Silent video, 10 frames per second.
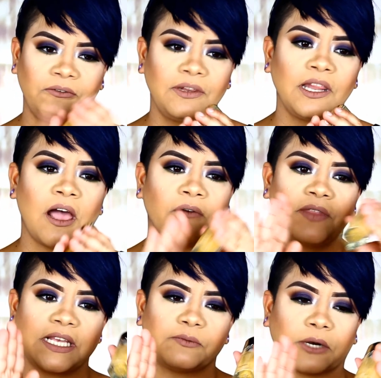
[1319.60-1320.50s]
love
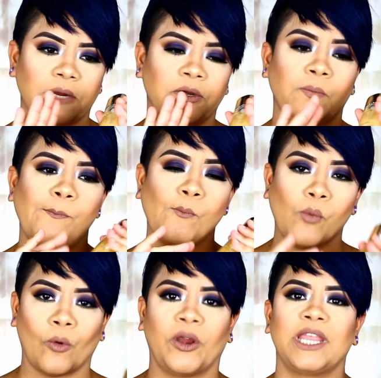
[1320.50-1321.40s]
this primer
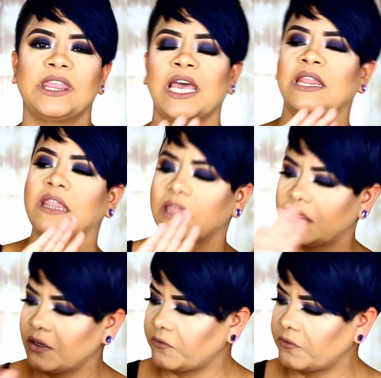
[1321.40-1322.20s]
more than the